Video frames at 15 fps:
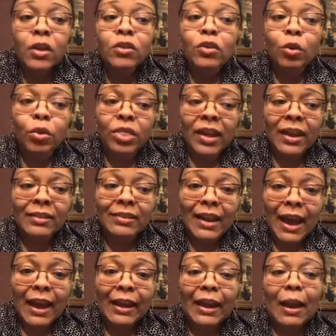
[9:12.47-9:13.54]
So things
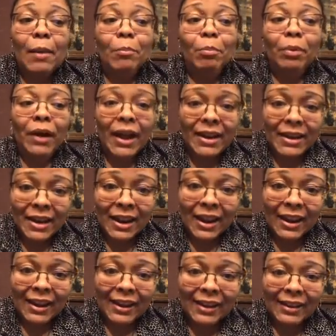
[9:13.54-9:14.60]
like
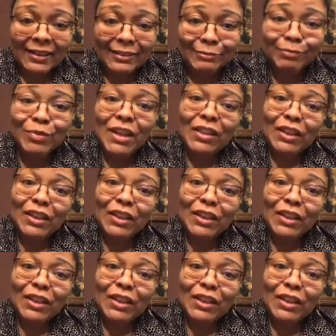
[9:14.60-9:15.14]
buttoning